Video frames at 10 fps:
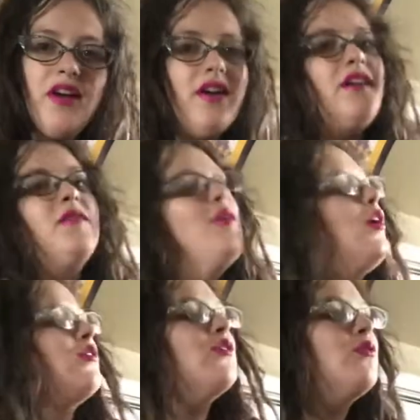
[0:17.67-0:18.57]

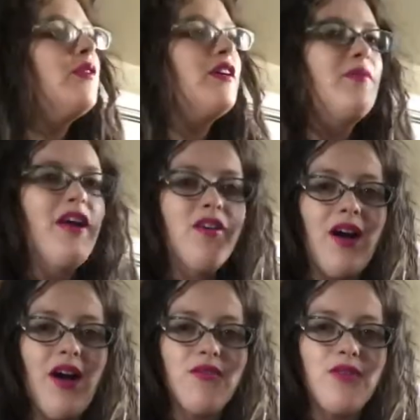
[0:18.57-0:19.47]
Also, we're in my
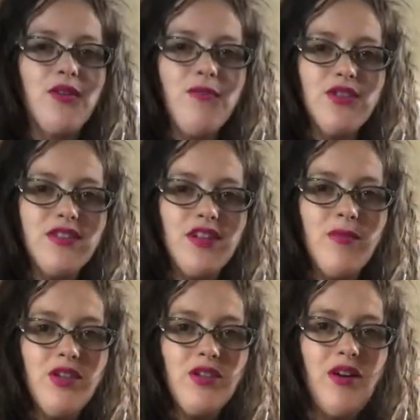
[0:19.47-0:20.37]
craft room, which is
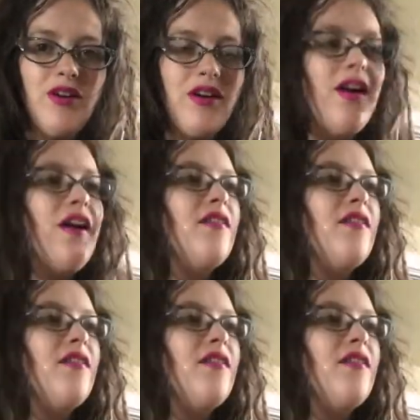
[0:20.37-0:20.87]
coming along